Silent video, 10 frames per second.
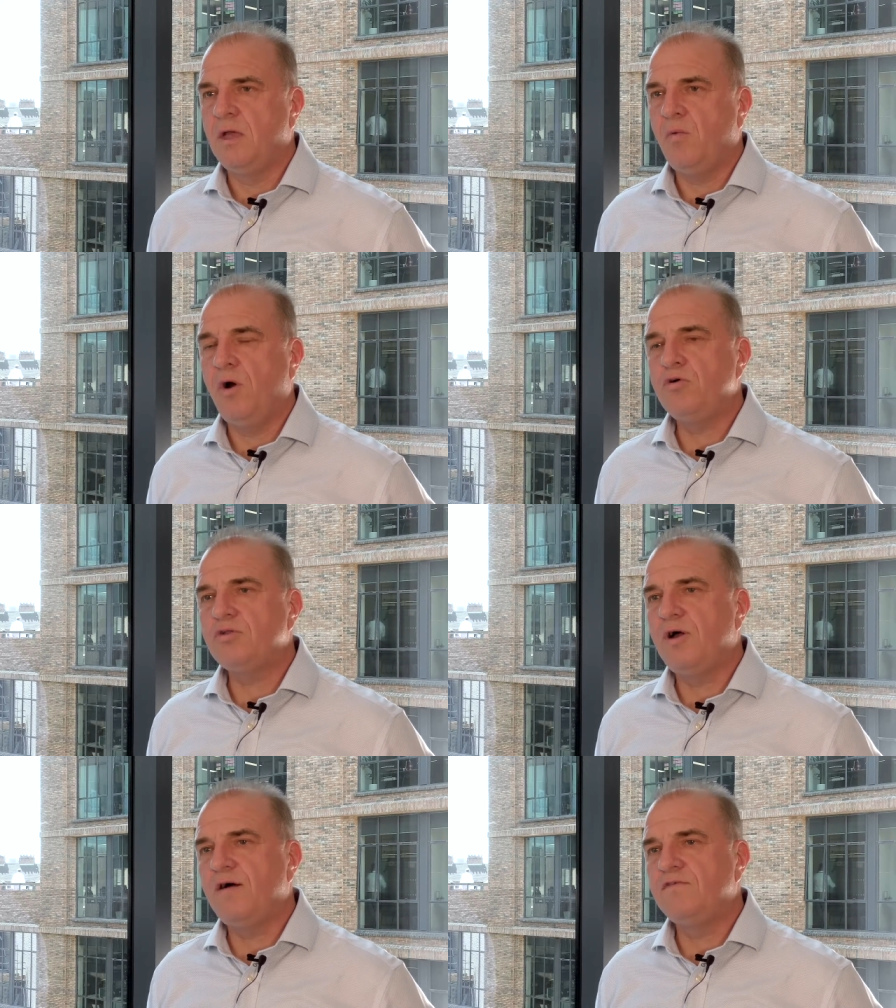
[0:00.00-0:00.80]
We
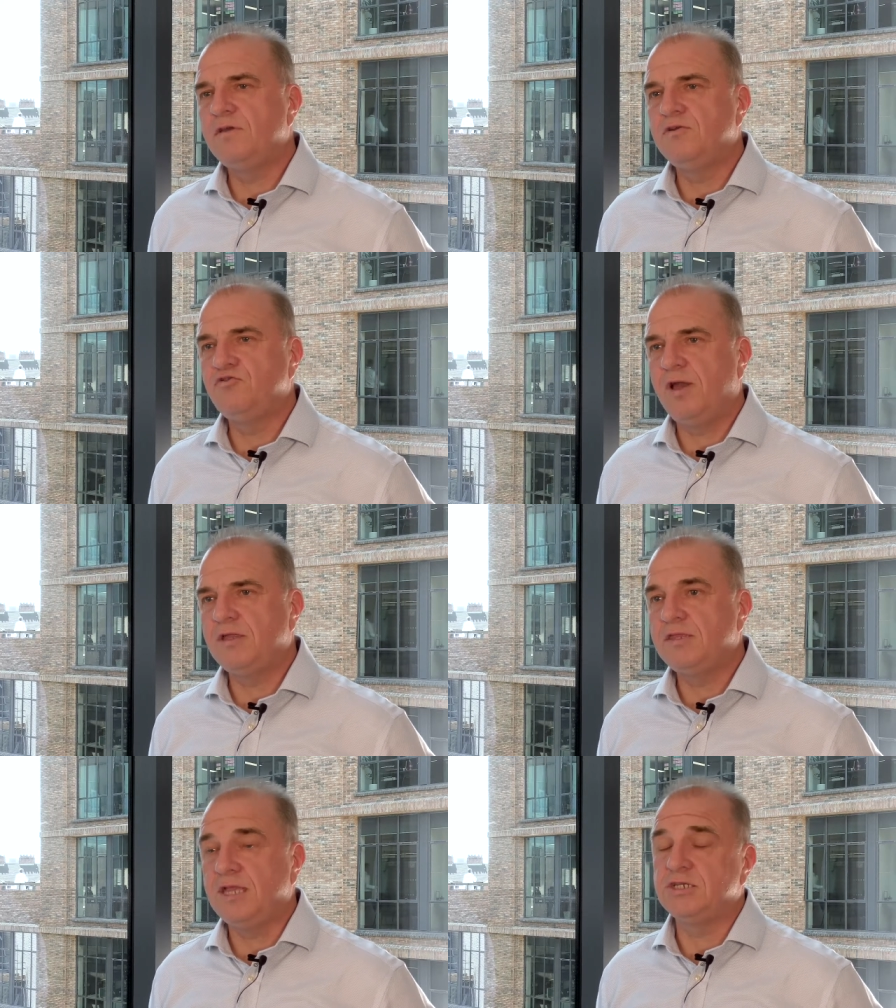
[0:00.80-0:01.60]
also have to
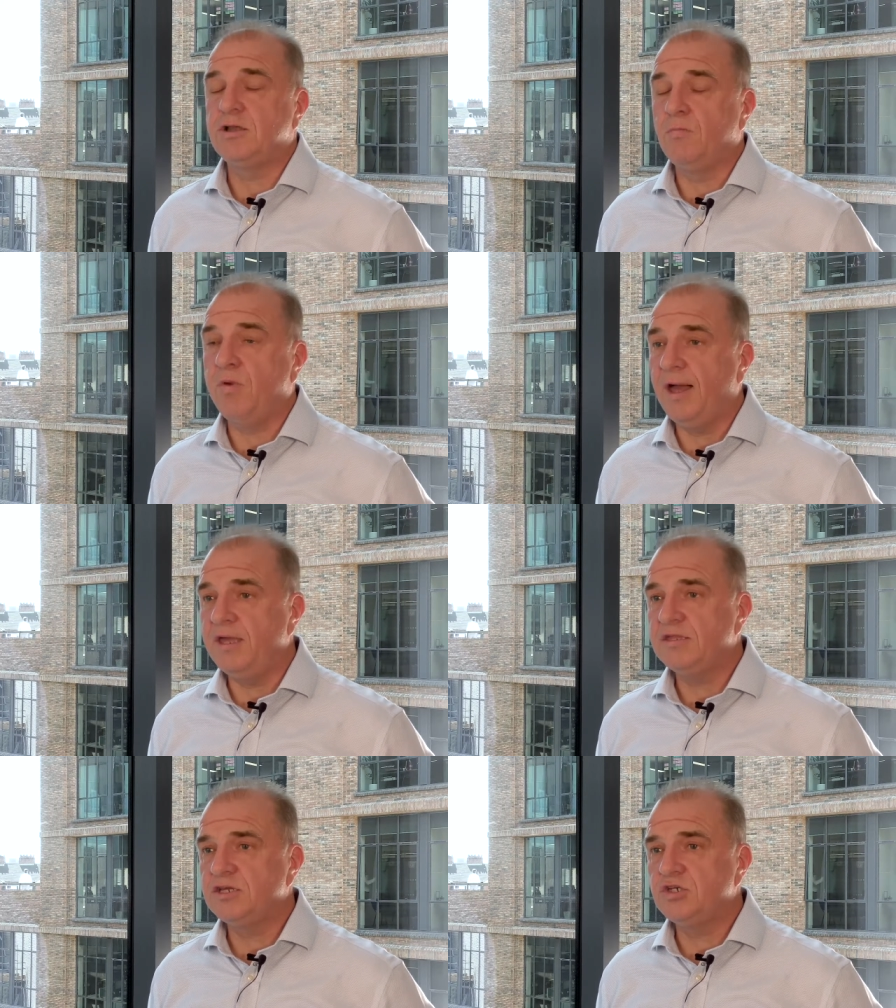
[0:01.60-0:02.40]
address data
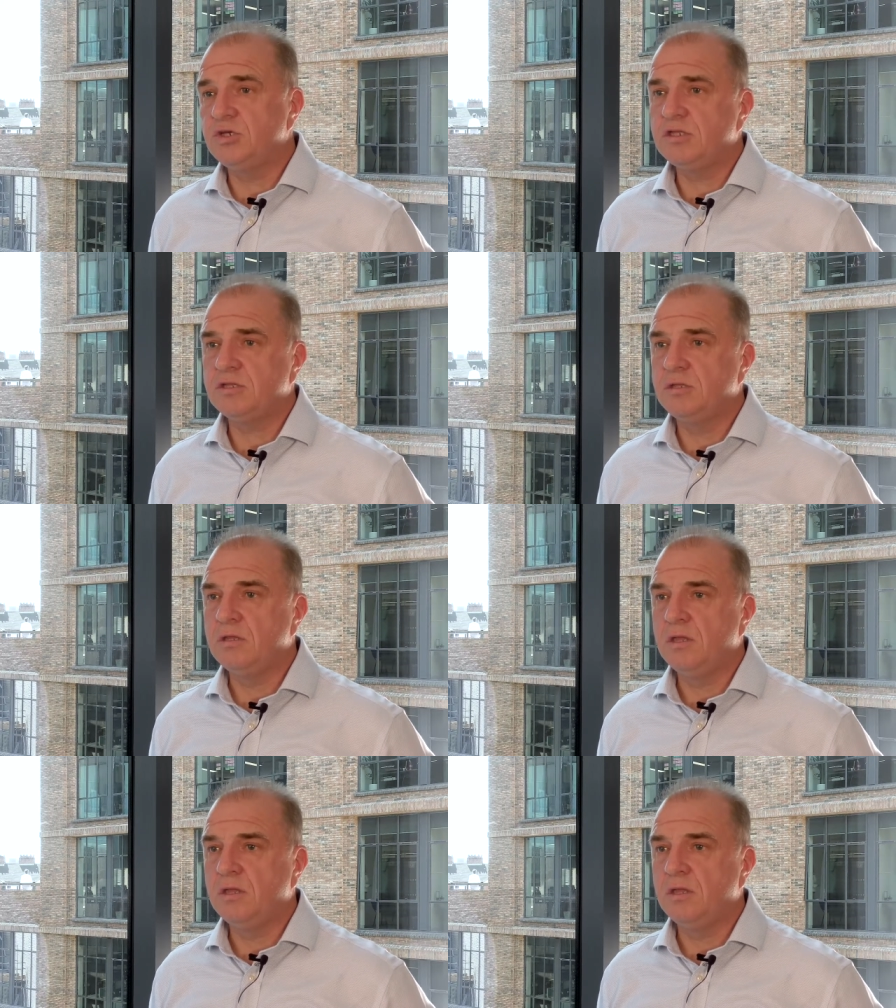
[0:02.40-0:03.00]
compliance issues.